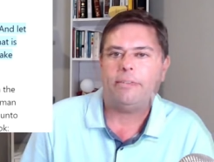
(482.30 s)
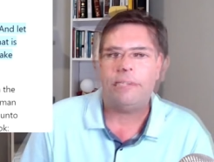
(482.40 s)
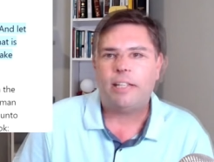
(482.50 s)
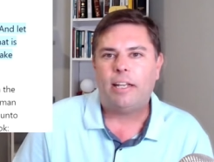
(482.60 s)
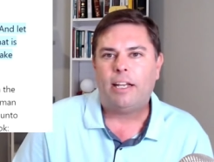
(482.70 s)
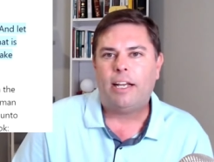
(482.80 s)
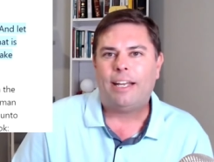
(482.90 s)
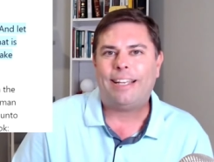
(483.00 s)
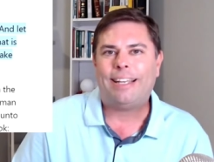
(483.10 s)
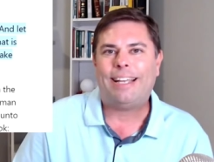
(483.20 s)

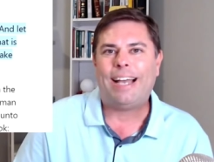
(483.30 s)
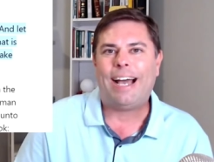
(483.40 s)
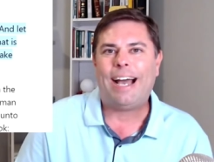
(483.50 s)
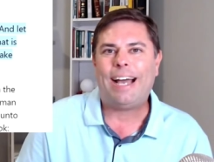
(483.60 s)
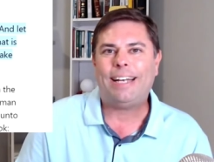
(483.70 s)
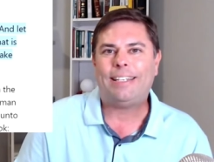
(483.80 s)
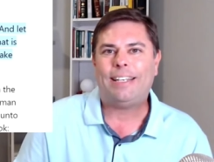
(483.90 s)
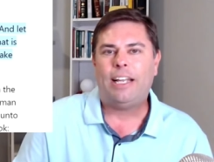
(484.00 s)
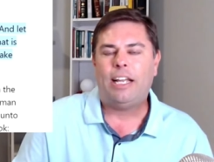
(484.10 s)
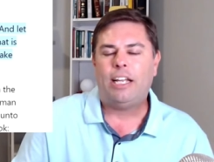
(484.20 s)
salvation.
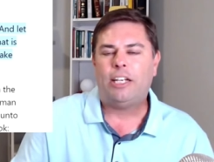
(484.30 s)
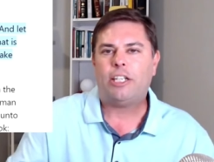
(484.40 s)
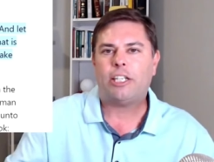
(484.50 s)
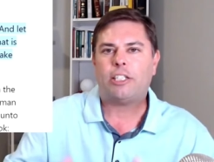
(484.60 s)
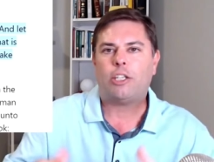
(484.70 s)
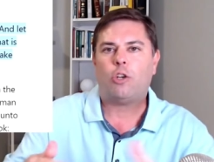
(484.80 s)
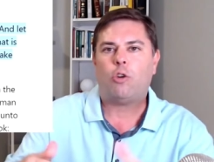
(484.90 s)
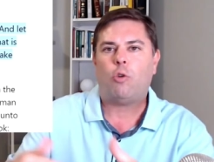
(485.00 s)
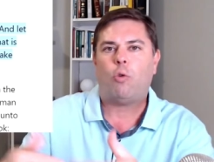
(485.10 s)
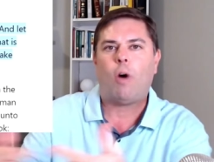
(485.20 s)
Let's sum this
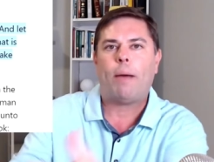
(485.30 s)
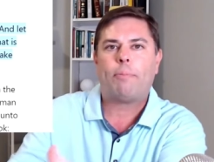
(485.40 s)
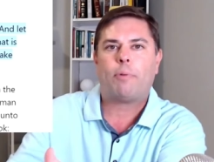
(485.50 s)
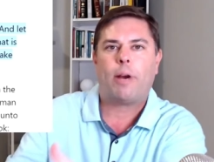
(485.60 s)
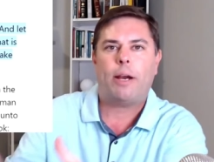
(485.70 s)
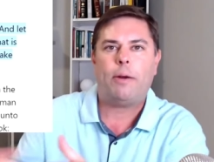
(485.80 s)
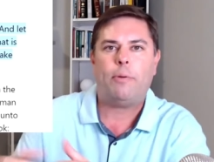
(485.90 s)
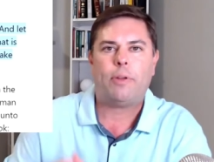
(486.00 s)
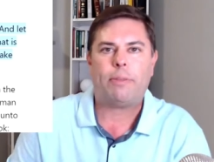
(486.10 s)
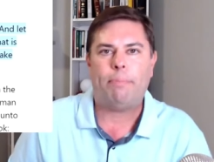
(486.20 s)
up. Here
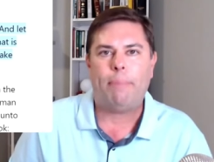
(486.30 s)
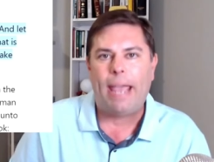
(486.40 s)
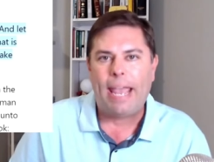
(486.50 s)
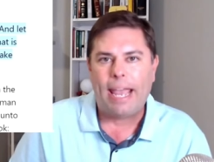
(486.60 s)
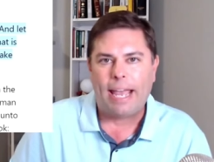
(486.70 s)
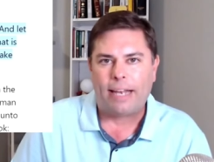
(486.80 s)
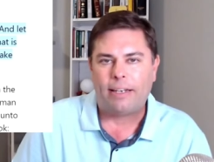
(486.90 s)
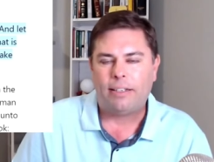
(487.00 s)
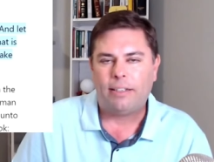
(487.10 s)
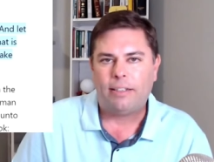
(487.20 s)
are some concerns
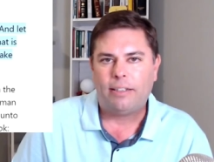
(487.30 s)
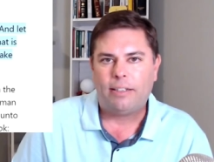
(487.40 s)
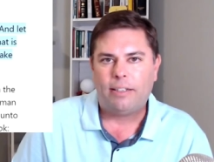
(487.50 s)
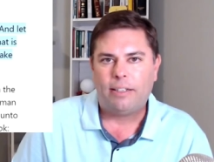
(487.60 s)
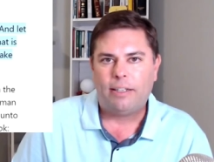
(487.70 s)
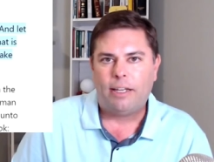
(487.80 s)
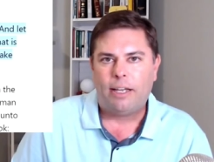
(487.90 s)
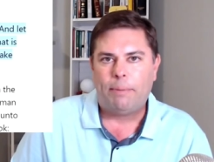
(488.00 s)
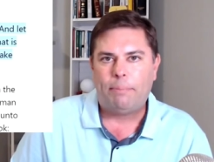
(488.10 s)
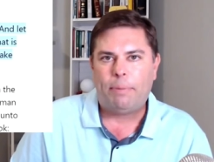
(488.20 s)
about how the non
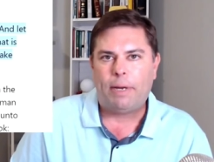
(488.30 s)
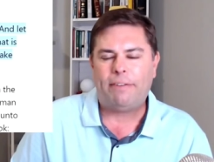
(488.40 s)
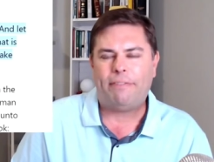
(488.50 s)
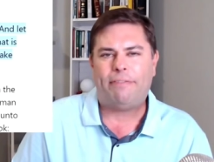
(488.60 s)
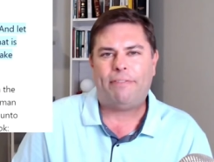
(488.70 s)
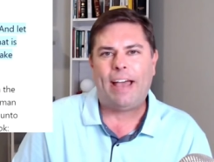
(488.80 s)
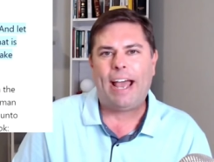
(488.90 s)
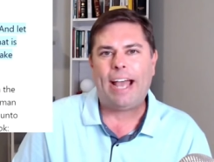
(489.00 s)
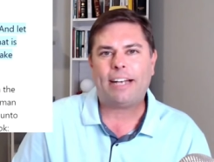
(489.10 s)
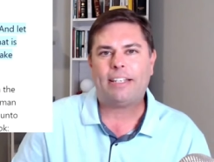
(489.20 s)
Reformed view could lead to
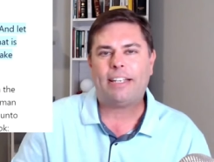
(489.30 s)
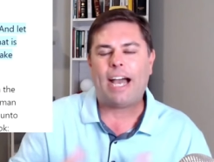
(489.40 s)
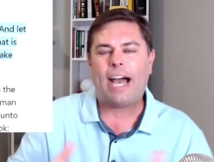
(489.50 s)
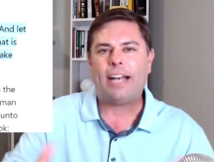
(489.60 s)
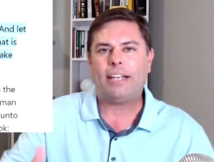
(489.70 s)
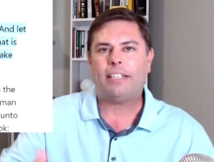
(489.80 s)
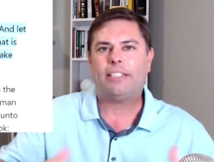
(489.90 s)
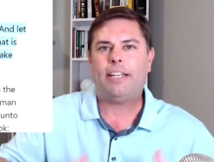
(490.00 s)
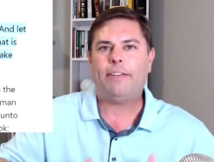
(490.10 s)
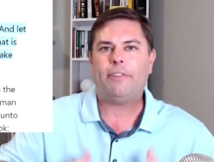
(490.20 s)
what might be considered
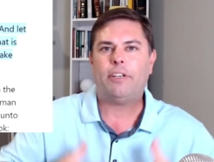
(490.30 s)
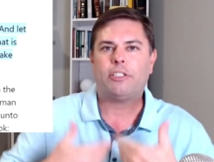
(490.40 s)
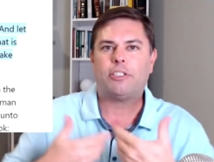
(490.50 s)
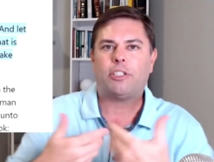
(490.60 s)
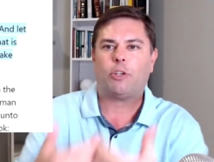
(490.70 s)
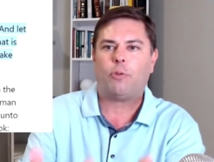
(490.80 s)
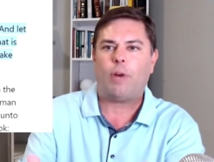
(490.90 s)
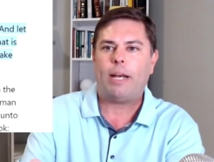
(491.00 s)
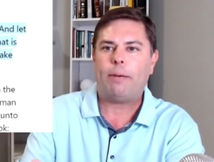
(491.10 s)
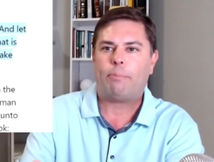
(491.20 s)
bad doctrine.
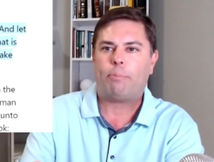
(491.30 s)
1.